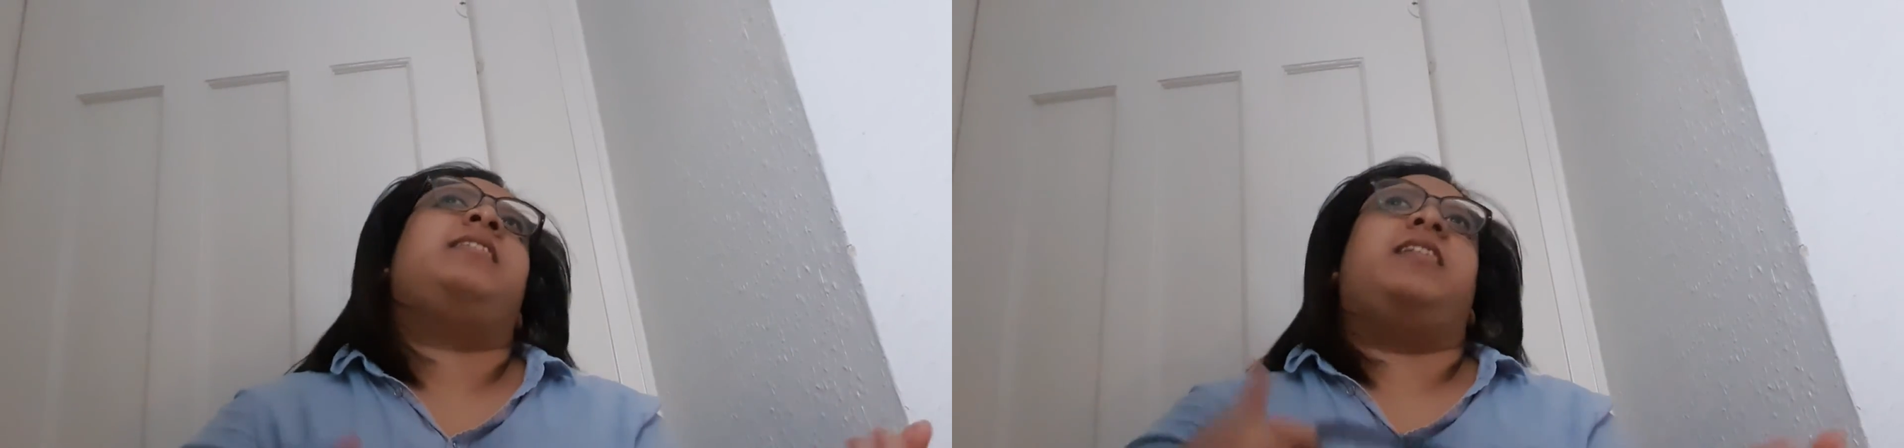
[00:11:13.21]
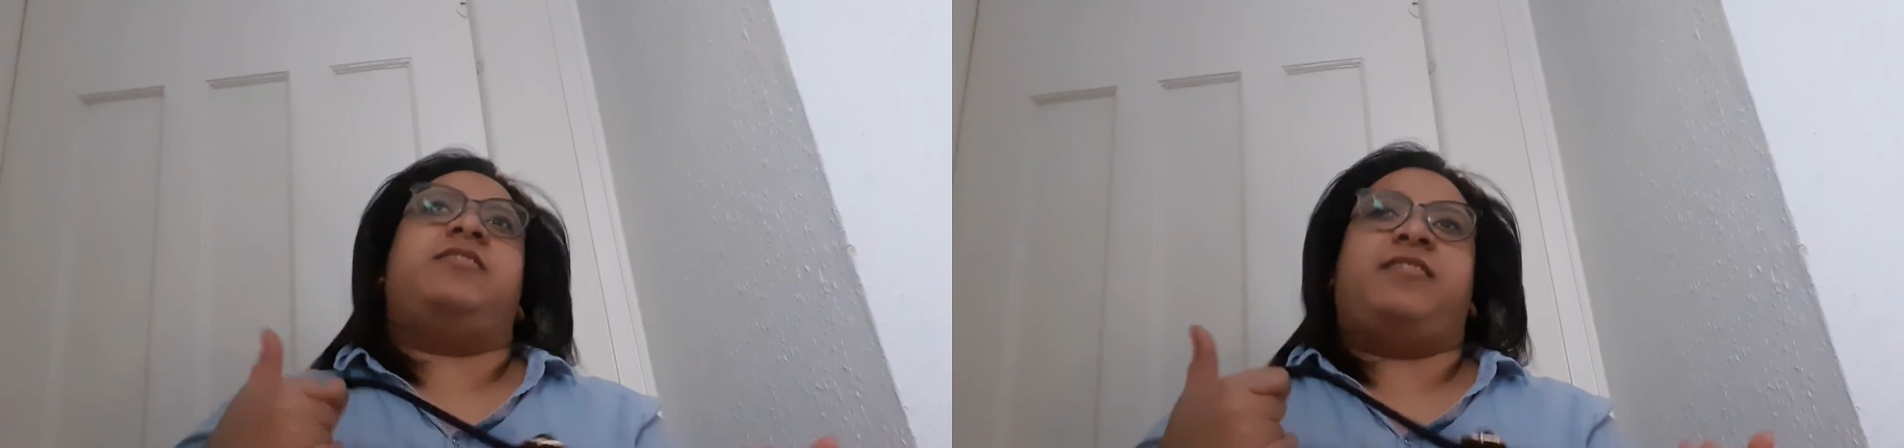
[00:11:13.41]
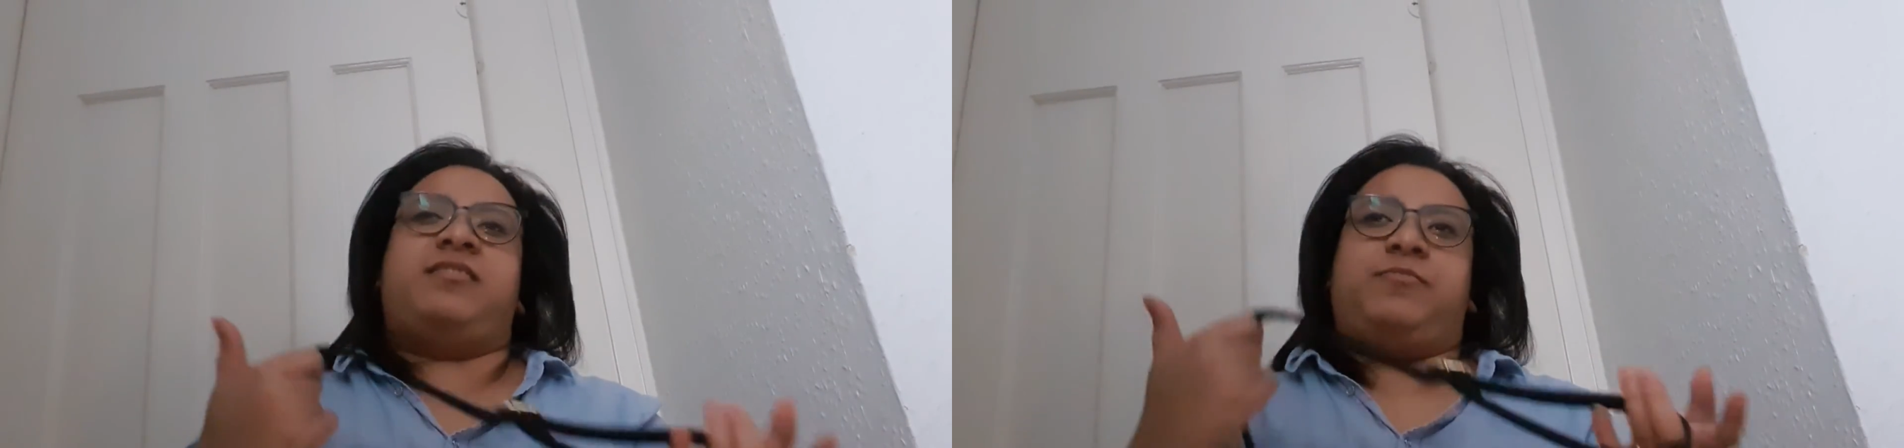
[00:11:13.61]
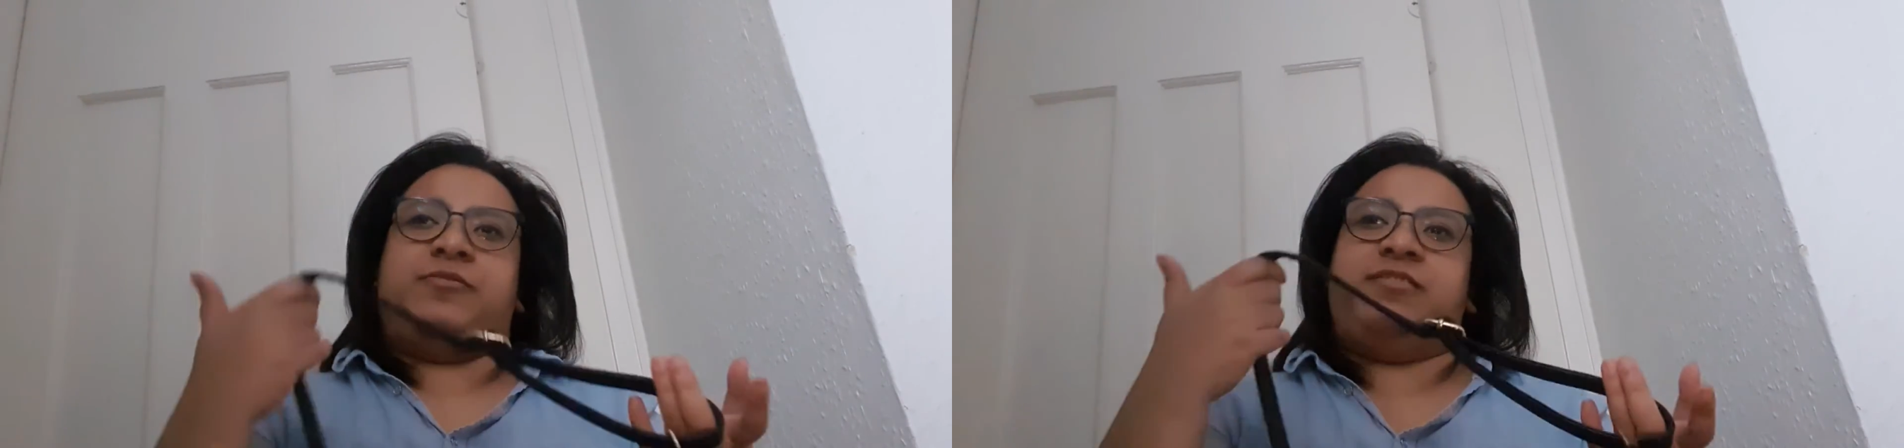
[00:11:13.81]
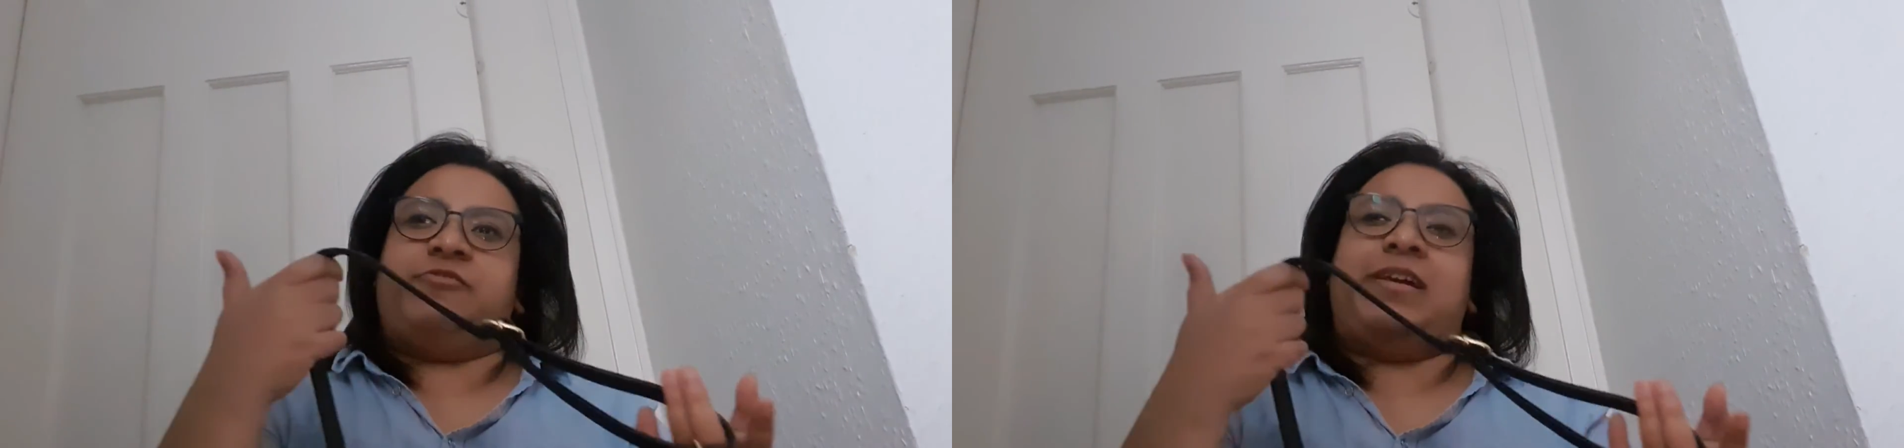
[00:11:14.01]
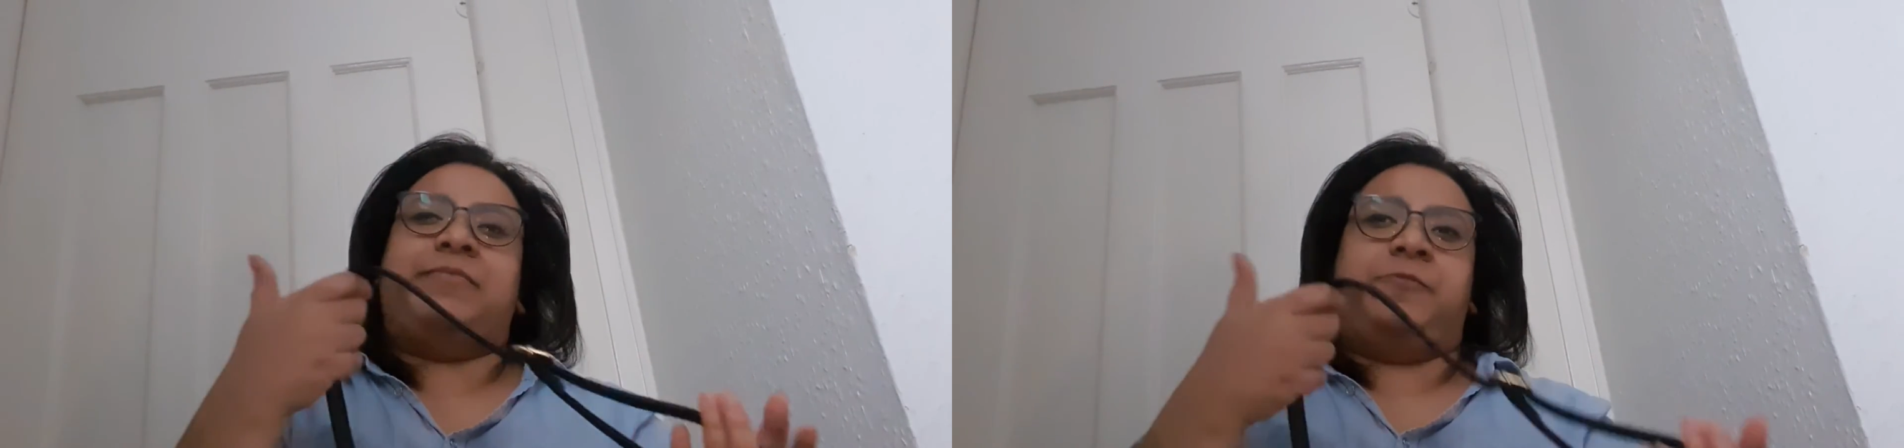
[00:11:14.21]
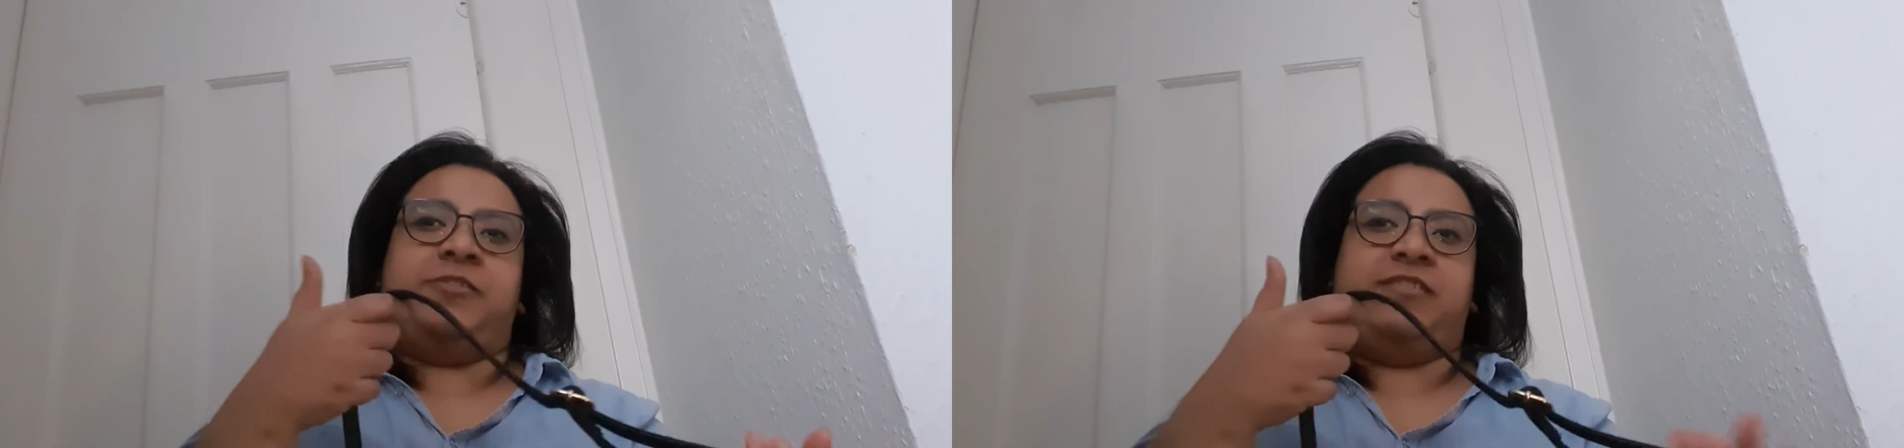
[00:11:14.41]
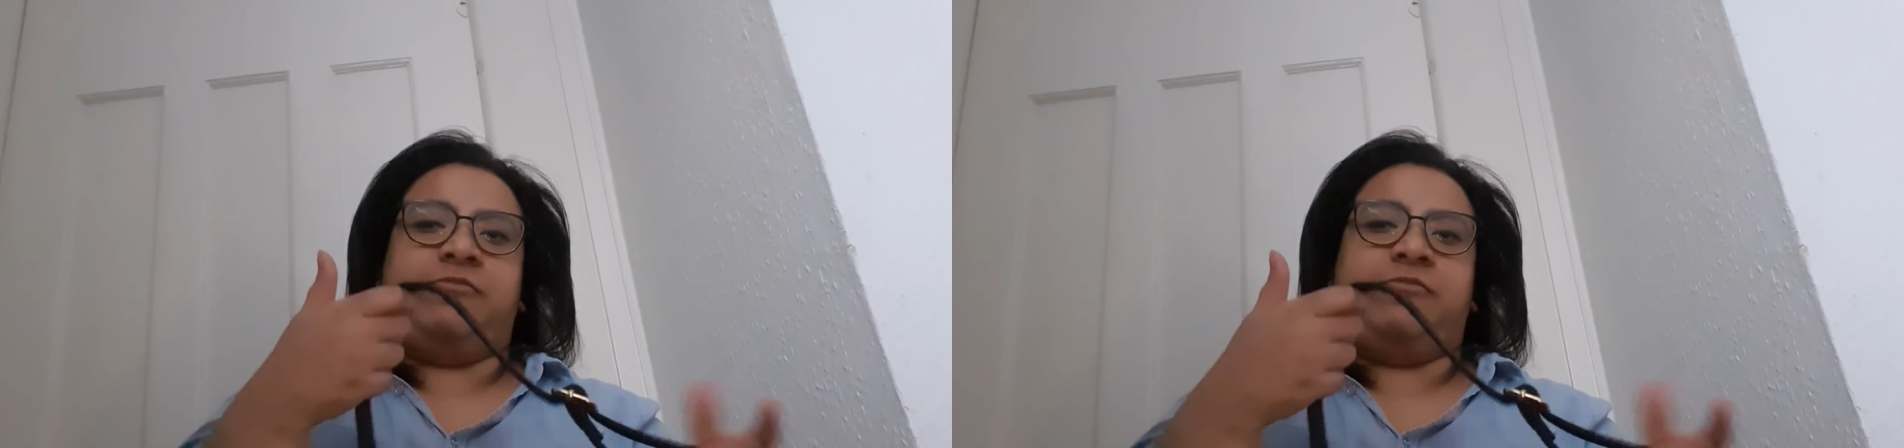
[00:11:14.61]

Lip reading: adjustable strap, which is